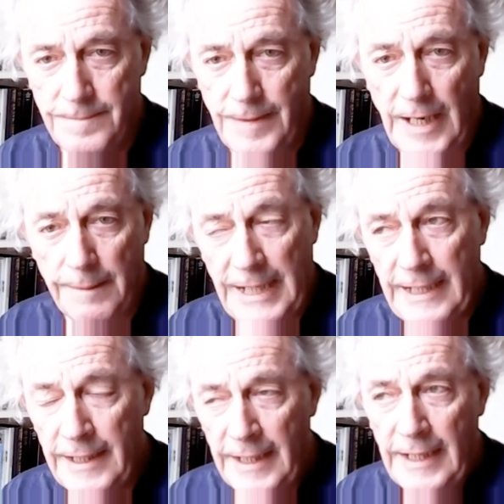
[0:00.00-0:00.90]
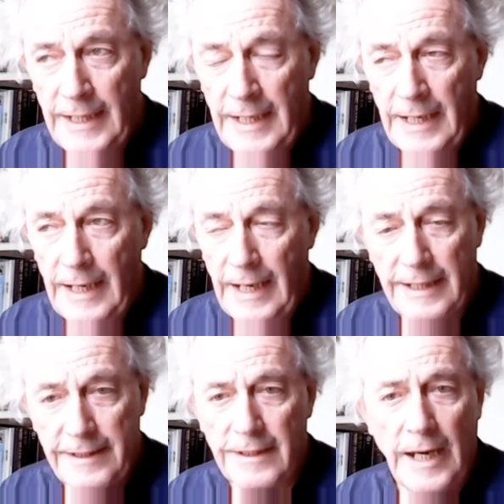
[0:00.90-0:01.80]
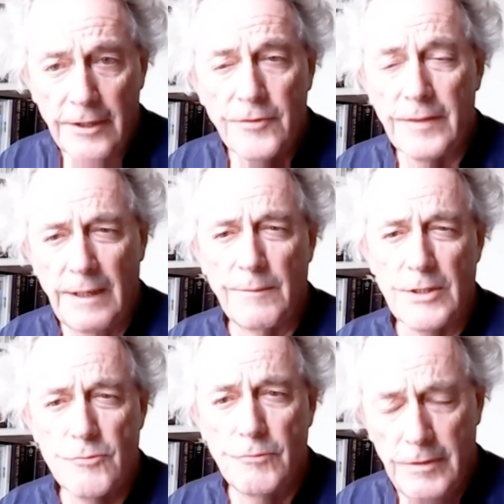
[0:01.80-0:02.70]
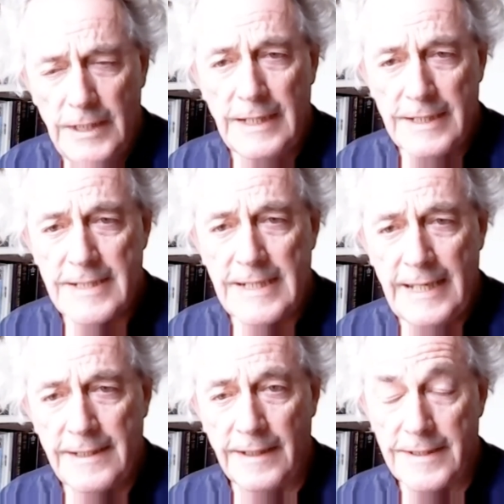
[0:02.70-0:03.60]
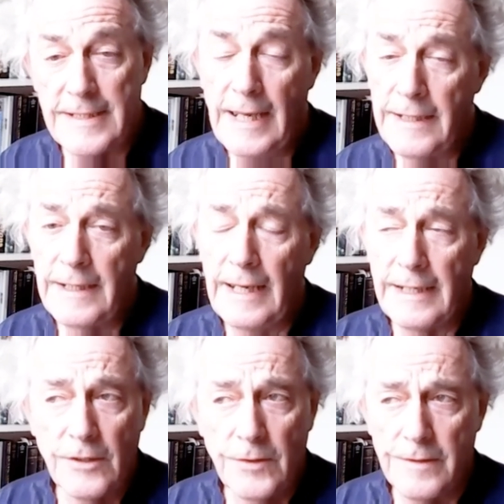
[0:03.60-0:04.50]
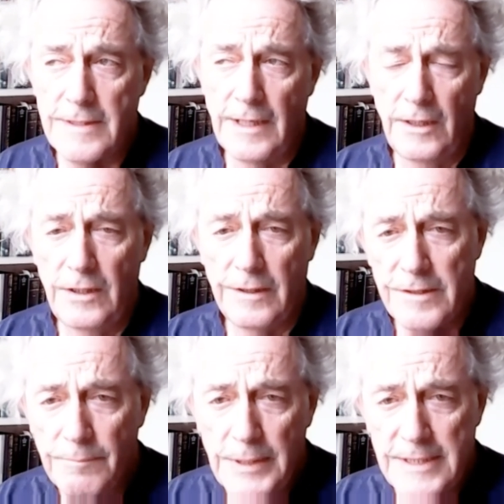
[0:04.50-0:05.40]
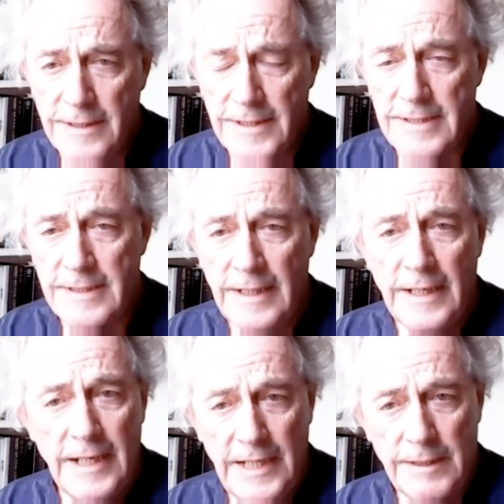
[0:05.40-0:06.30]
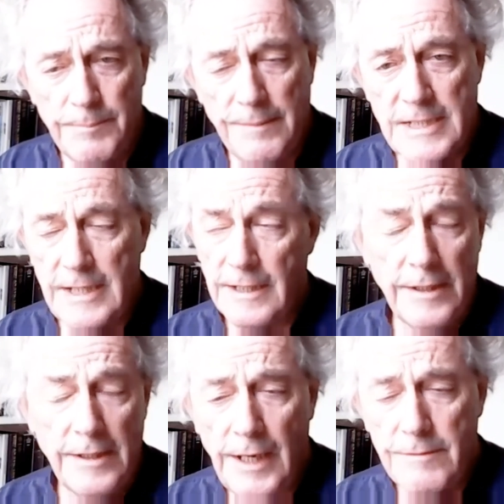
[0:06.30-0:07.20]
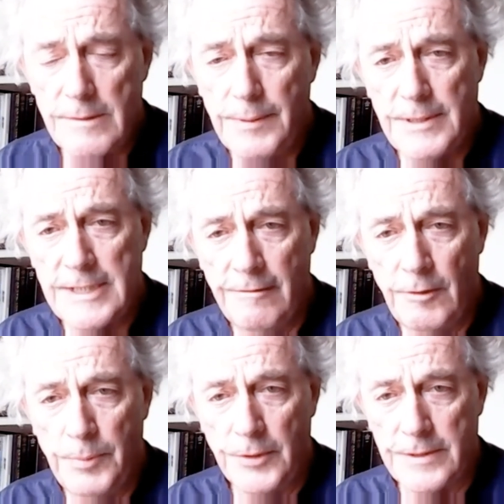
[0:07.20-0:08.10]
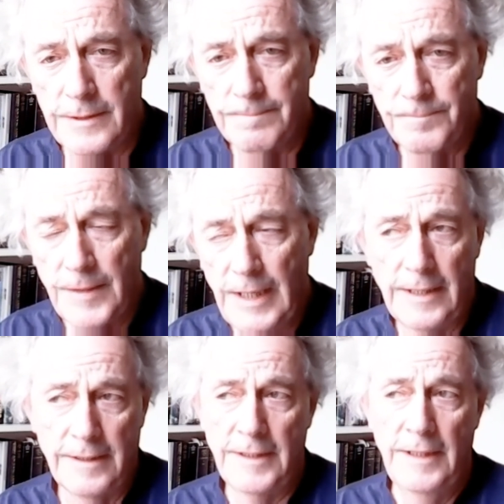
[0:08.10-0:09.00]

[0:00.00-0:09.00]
I mean, I think I thought that was really scandalous, and and it caused a lot of bitterness in the BBC. You know, I was a BBC reporter, and